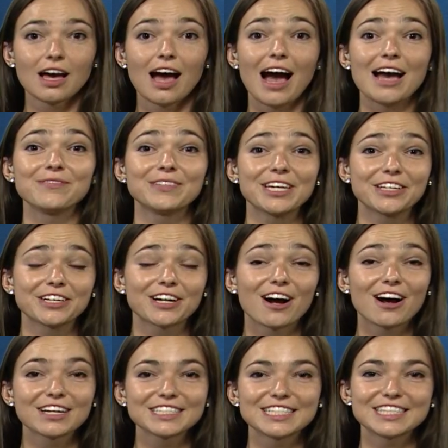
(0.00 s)
I'm Taylor
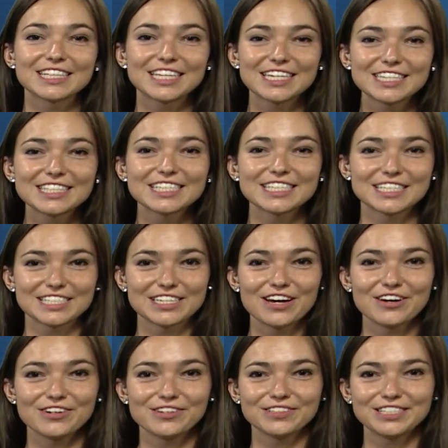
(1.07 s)
Cox, and this is an
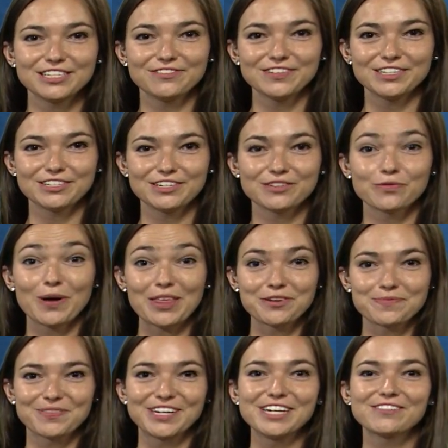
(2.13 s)
OUTV
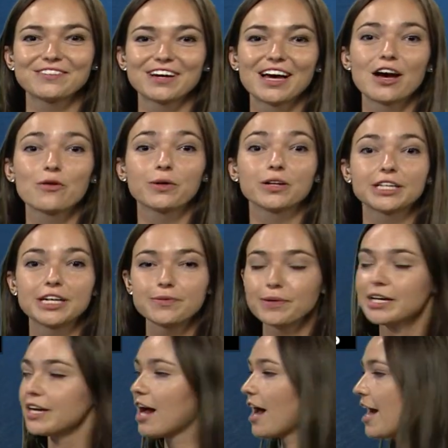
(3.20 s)
weather brief. We're
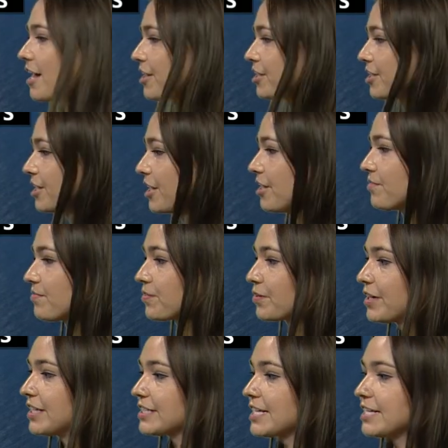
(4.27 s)
keeping an eye on Hurricane
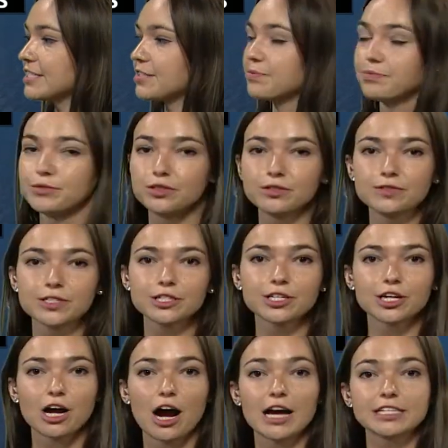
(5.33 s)
Florence as it moves
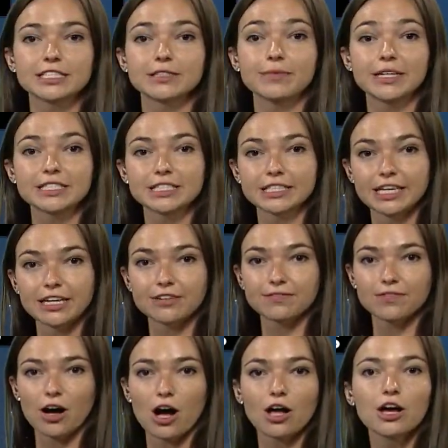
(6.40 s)
across and makes
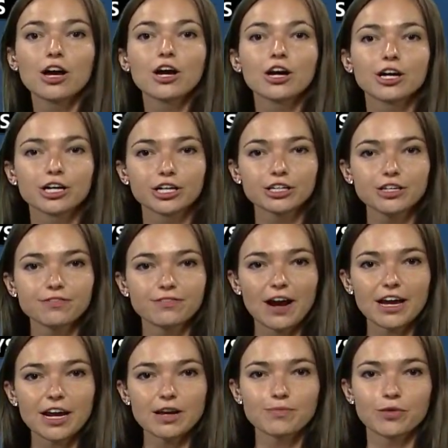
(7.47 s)
landfall early
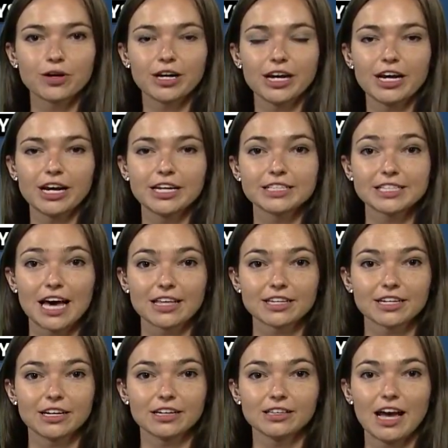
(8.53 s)
Friday morning in South
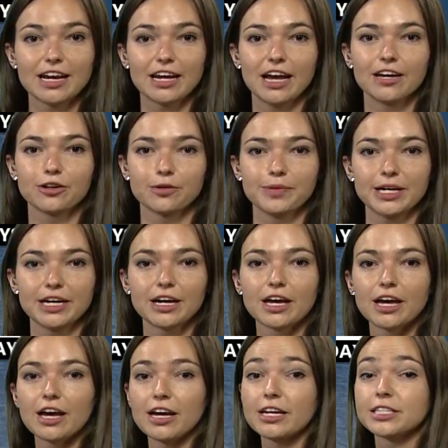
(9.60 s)
Carolina.
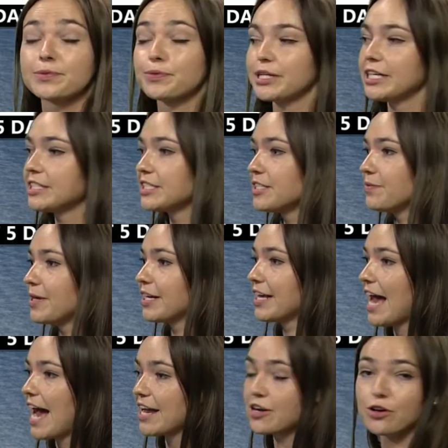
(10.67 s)
It is predicted to be a
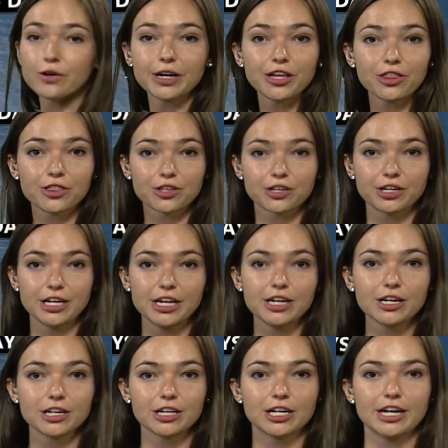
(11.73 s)
Category
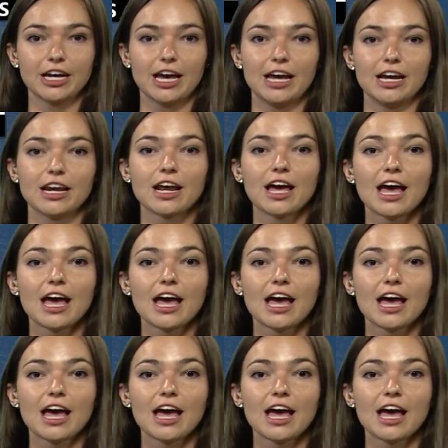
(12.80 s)
3 hurricane